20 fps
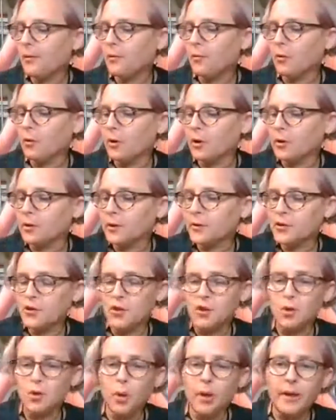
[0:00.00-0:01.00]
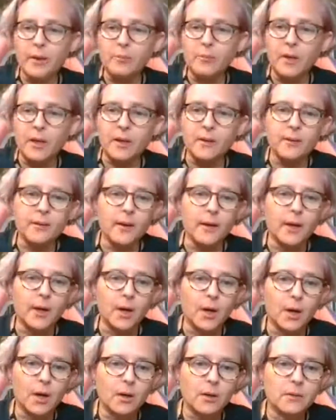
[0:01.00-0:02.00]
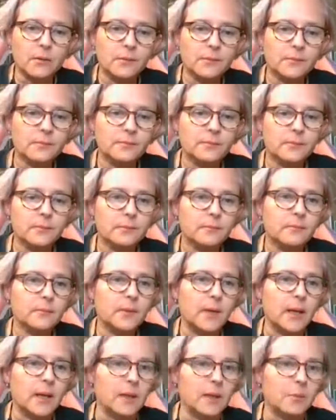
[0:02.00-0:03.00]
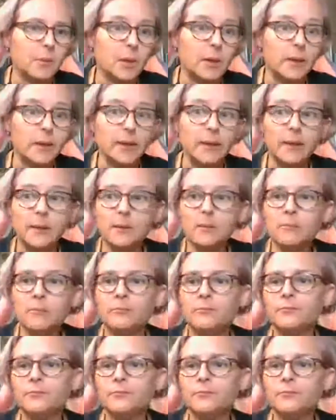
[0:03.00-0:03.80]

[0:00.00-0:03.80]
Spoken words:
or join me there, anybody.